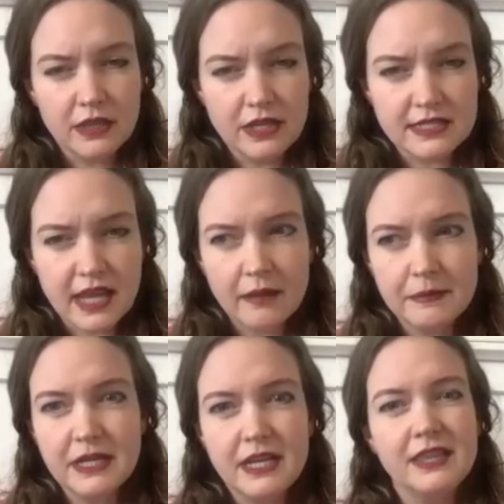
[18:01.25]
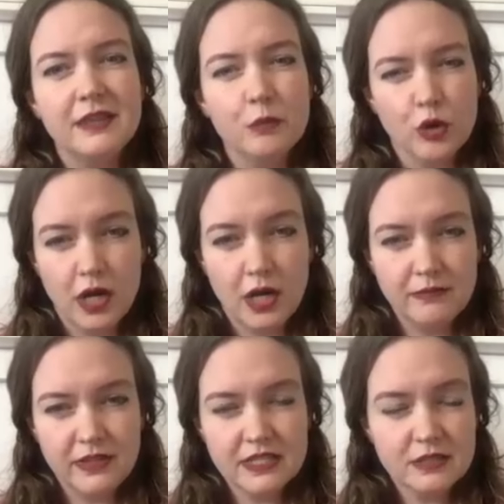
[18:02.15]
things happen in the more
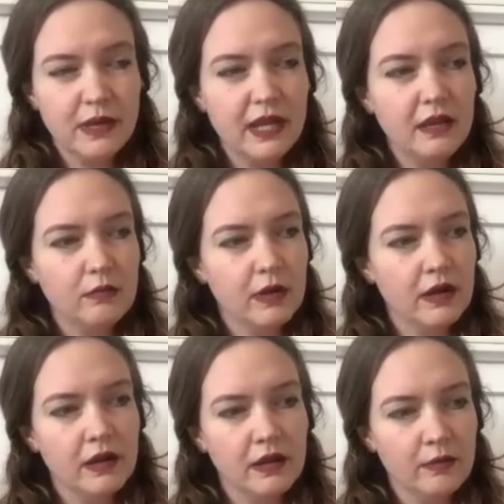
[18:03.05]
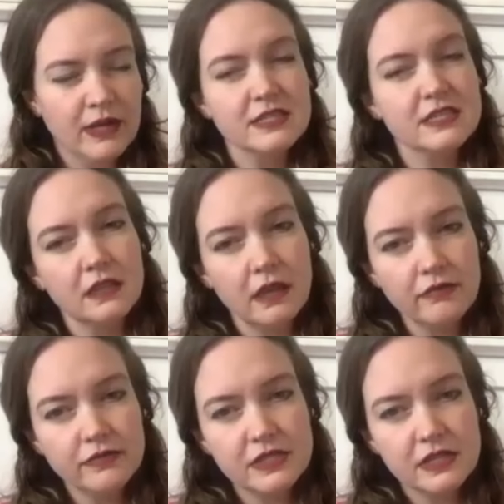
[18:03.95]
obvious way where whereas the
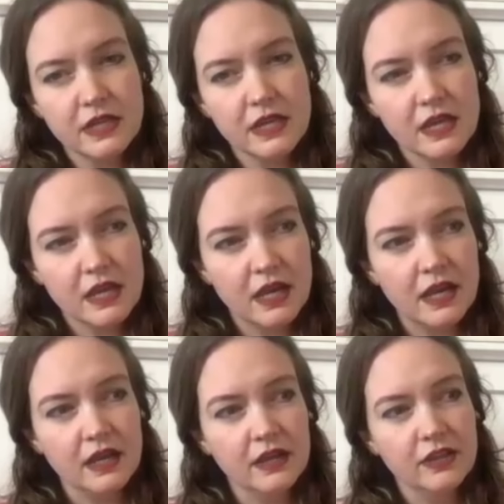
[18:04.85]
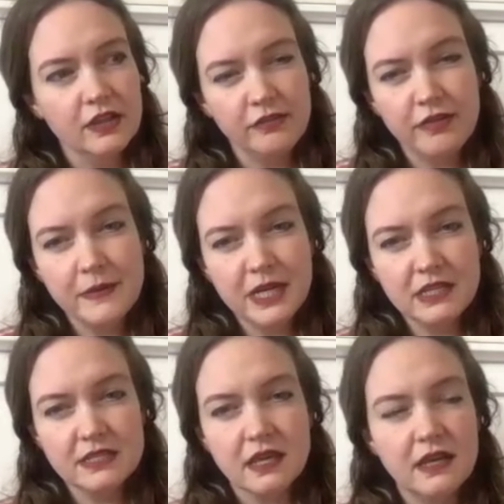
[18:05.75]
left uh, the feminine
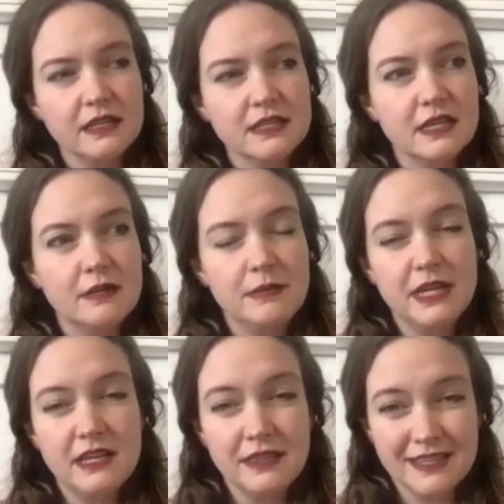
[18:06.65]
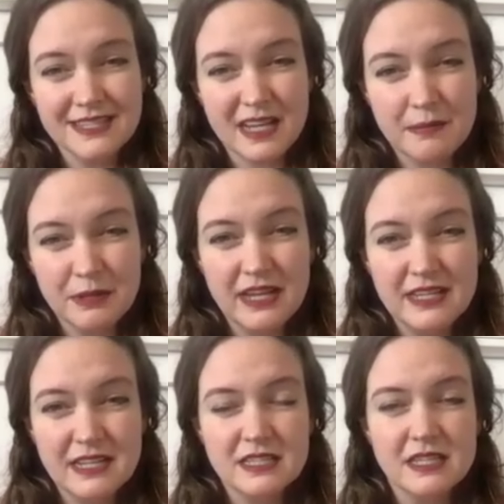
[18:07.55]
side is going to be the
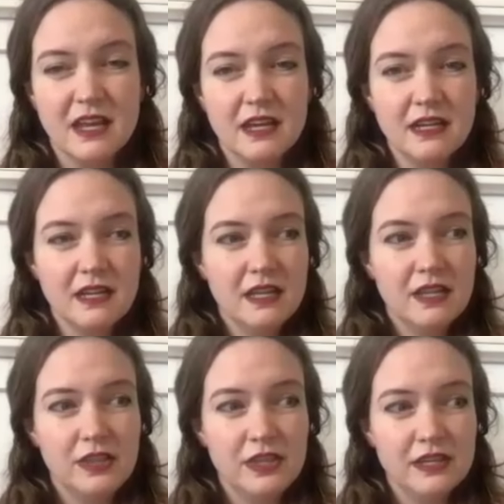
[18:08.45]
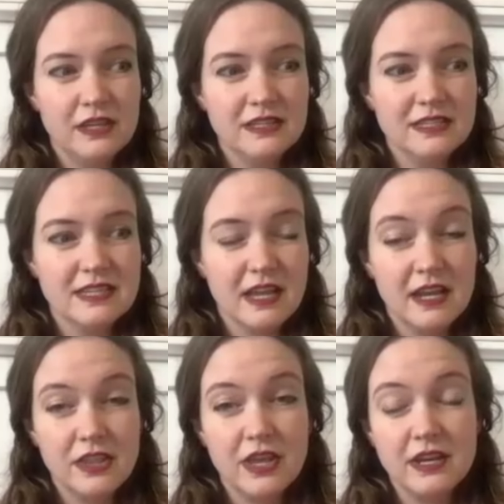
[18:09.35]
stabilizing side, the
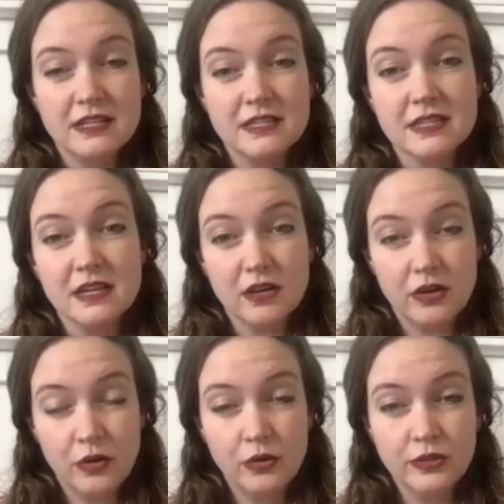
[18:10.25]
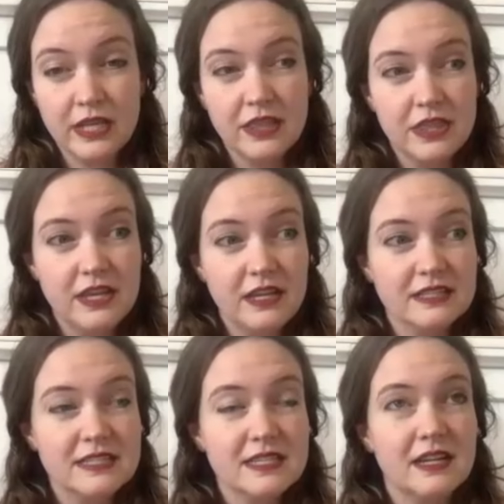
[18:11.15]
side that is holding
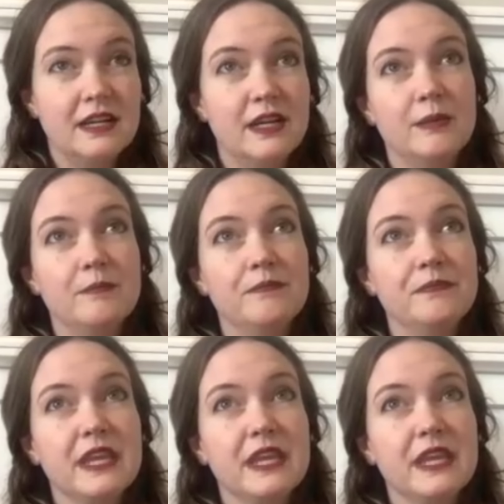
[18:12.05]
things, um,